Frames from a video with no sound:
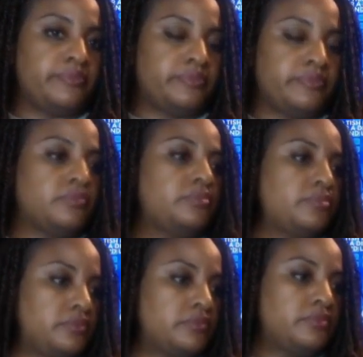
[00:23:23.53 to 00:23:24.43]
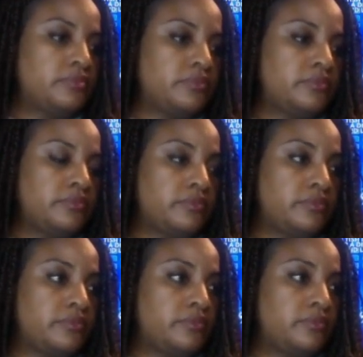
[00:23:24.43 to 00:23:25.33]

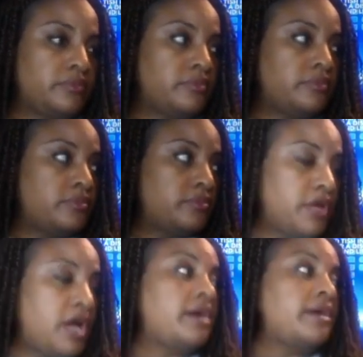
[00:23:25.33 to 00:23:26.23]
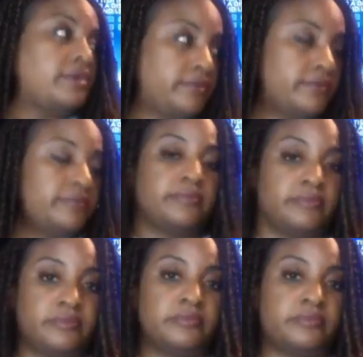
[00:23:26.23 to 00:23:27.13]

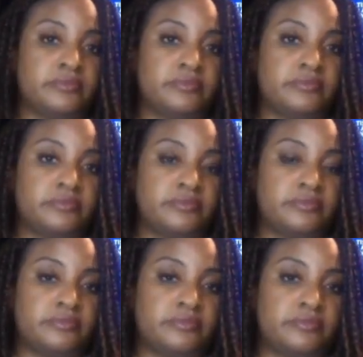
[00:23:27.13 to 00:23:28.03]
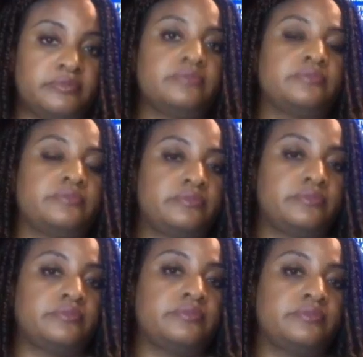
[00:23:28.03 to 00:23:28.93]

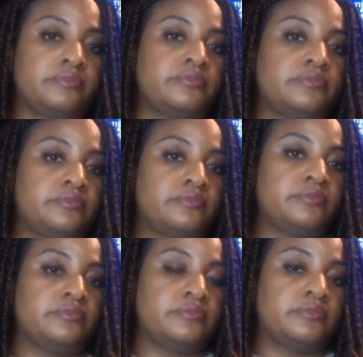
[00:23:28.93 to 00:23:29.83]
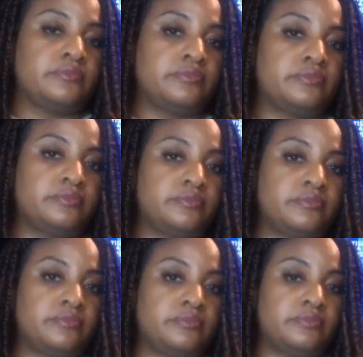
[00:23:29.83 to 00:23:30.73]

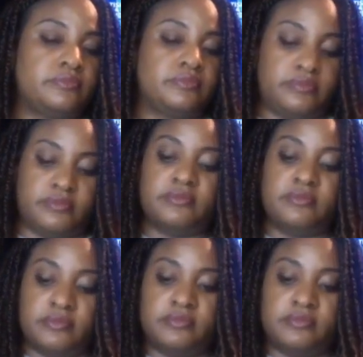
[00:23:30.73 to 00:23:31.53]
(silent)